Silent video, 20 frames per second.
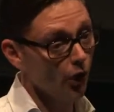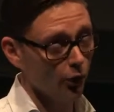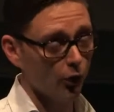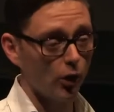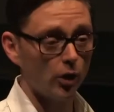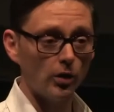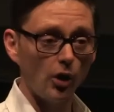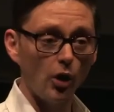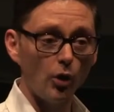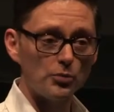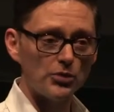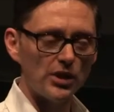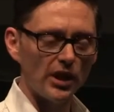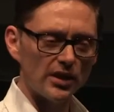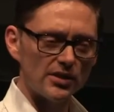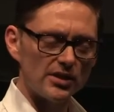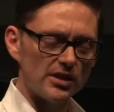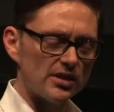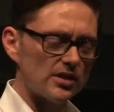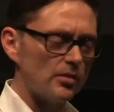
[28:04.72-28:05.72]
non-art
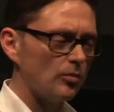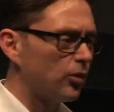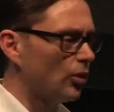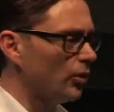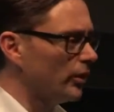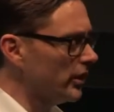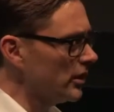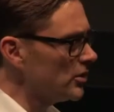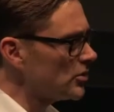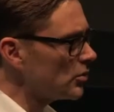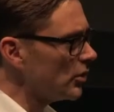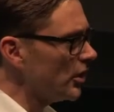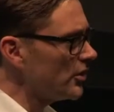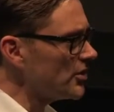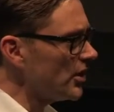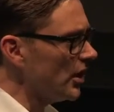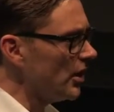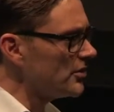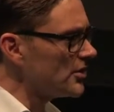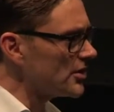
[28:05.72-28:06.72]
objects is important in trying
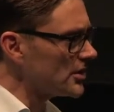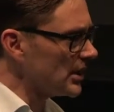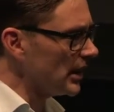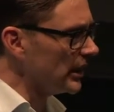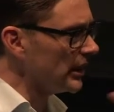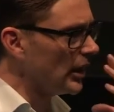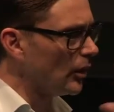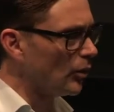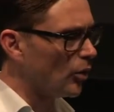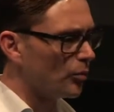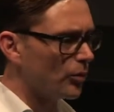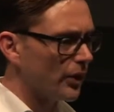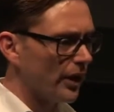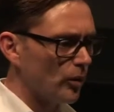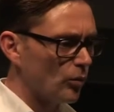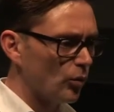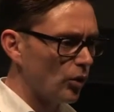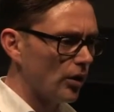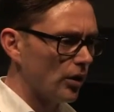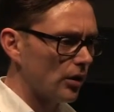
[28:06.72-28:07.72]
to understand how our
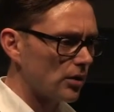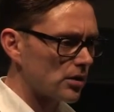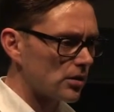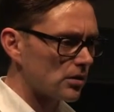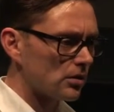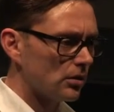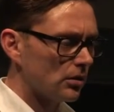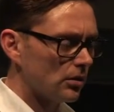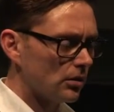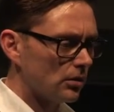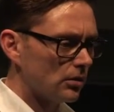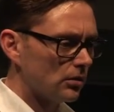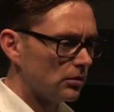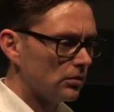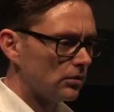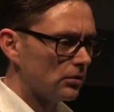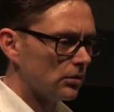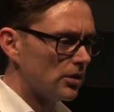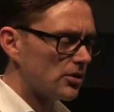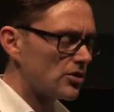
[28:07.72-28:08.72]
brain works.
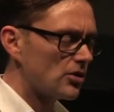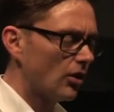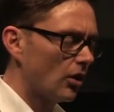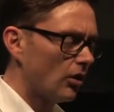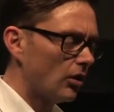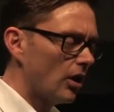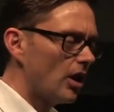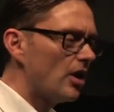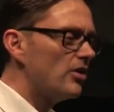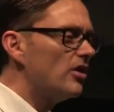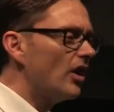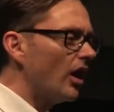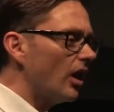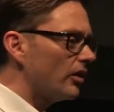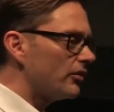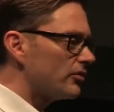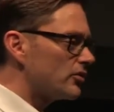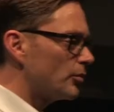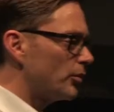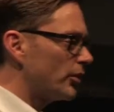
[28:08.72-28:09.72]
It's not
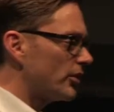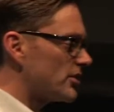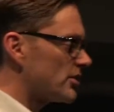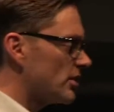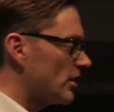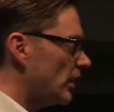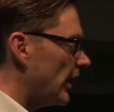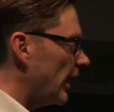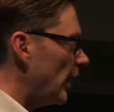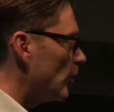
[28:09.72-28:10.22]
enough to put us in an